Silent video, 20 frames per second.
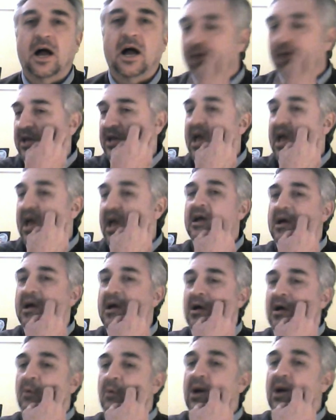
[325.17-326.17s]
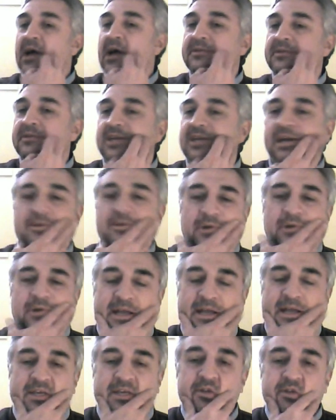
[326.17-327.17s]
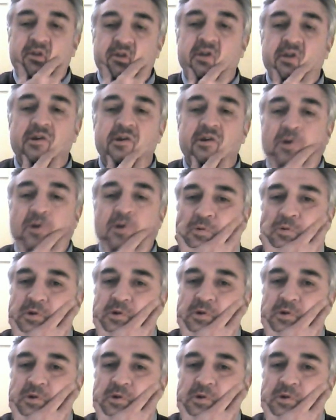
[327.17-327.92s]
okay. Well, I'll tell you what I can do is,